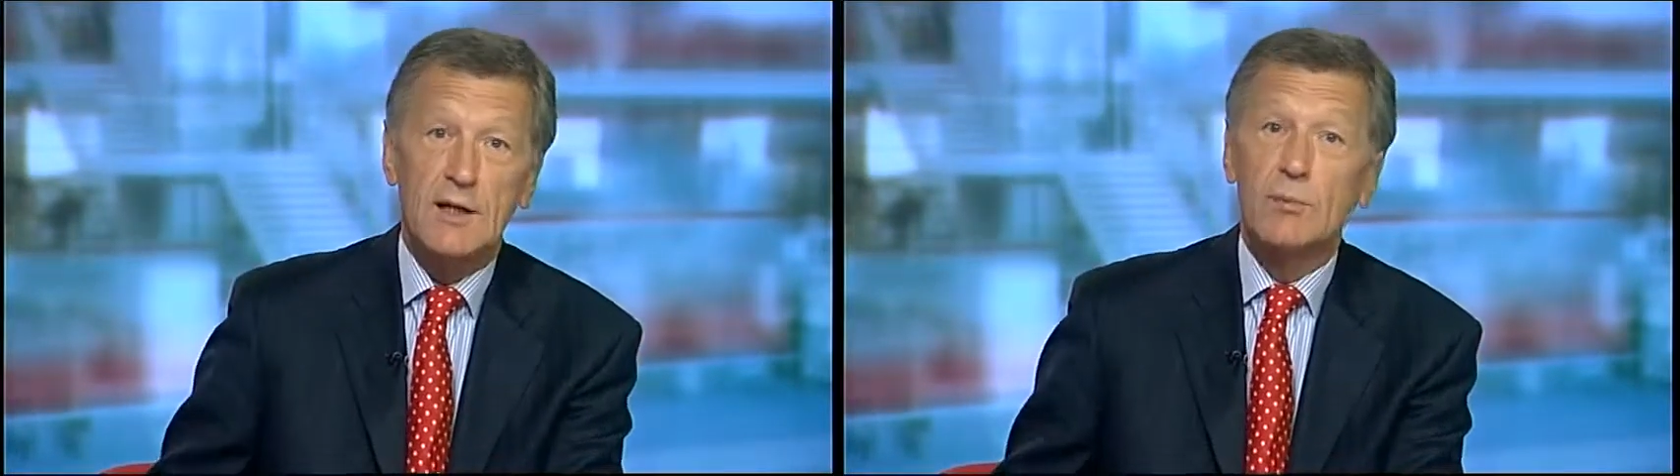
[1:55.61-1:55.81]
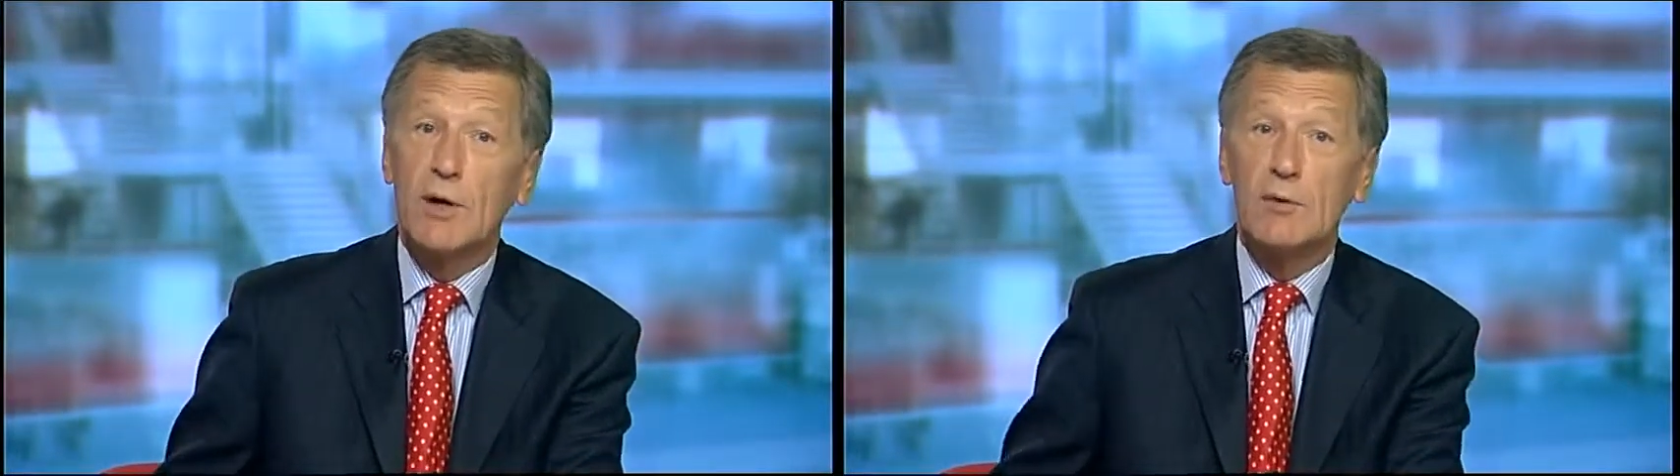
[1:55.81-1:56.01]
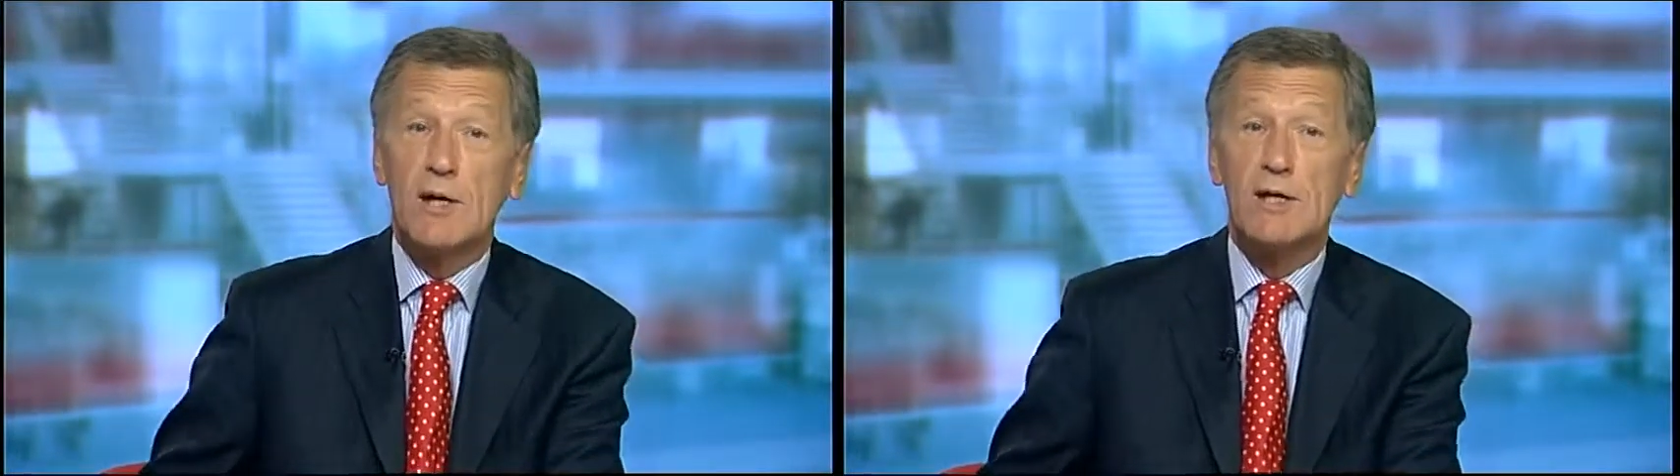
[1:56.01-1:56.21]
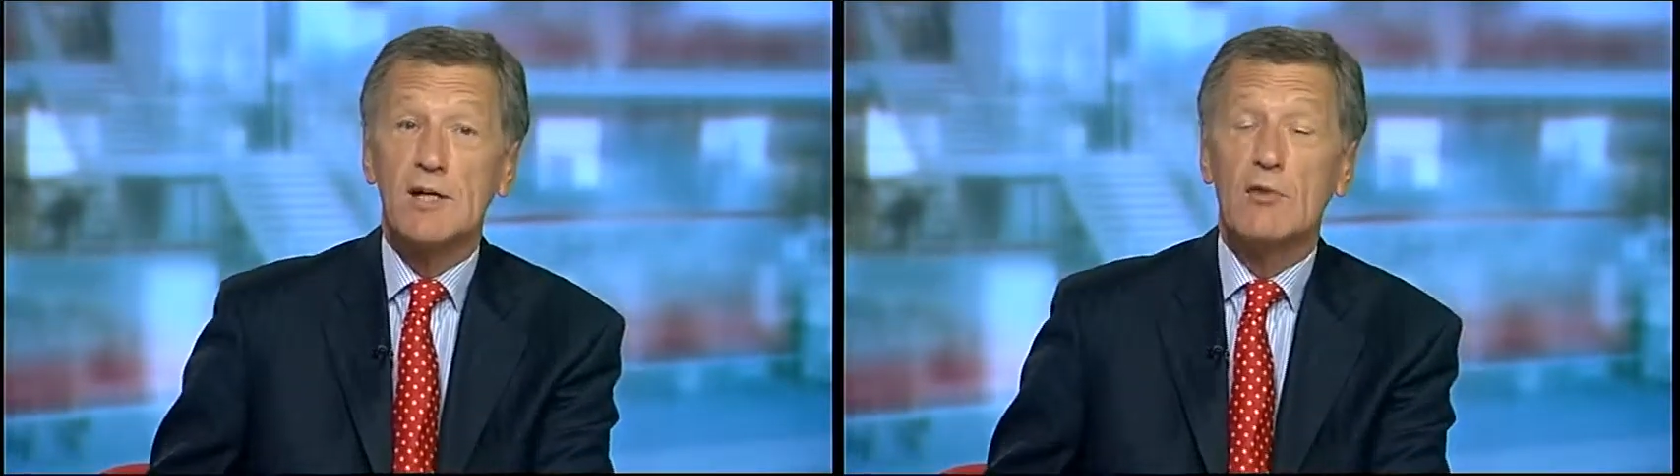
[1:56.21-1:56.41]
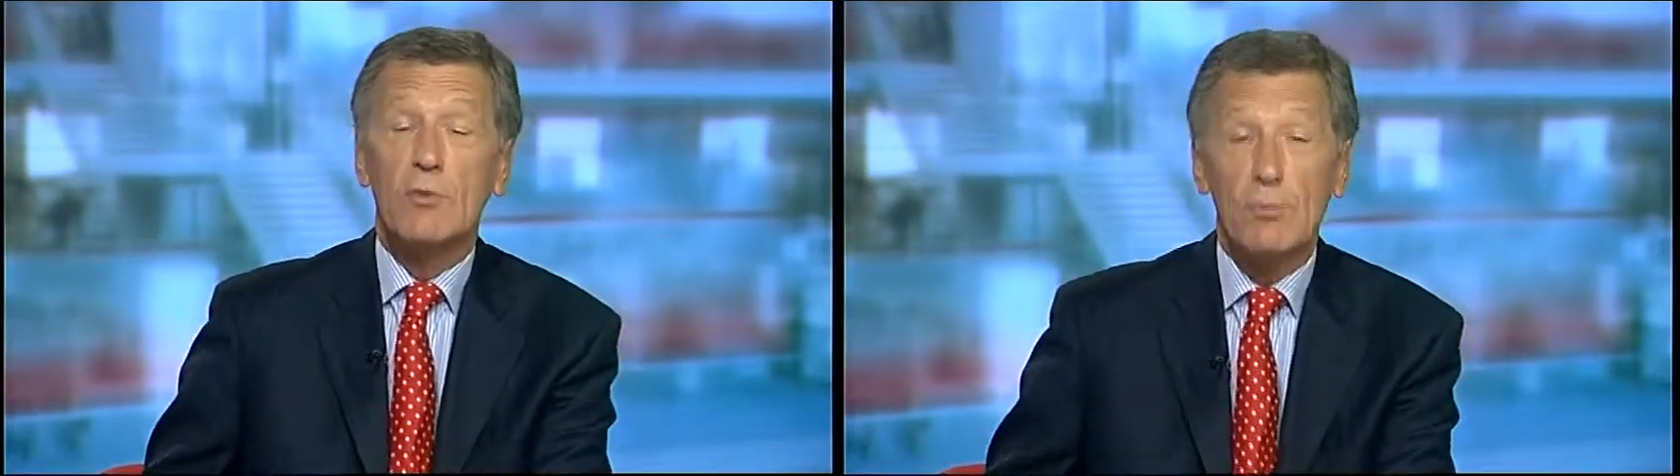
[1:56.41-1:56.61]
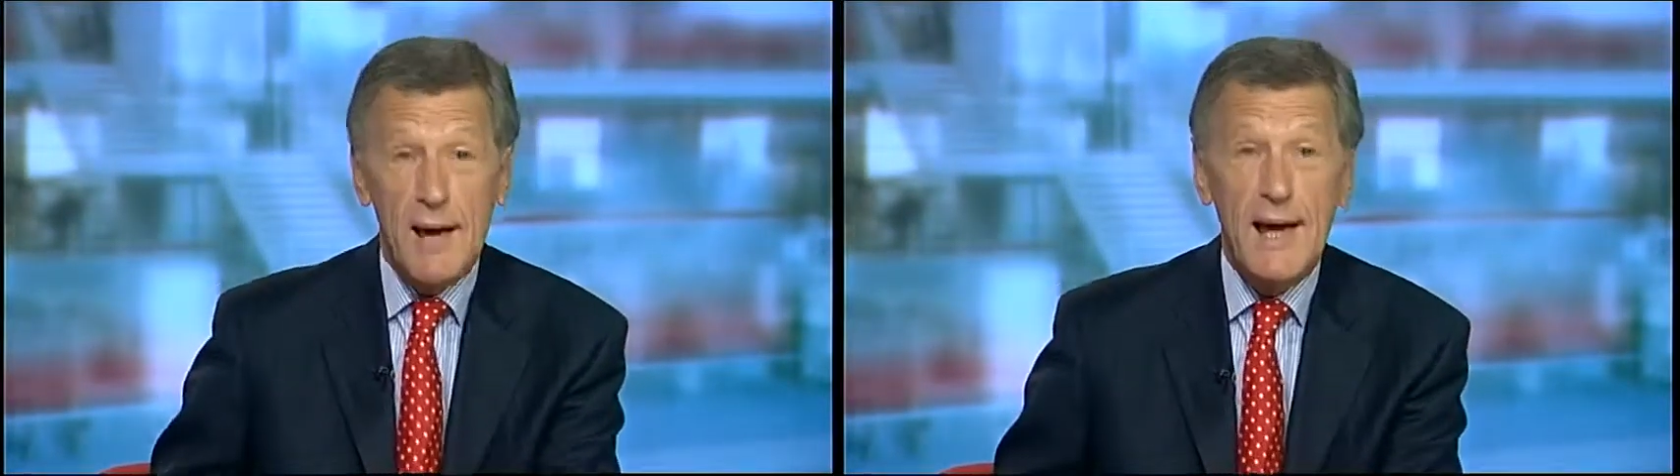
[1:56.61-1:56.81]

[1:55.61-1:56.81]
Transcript: in a protest over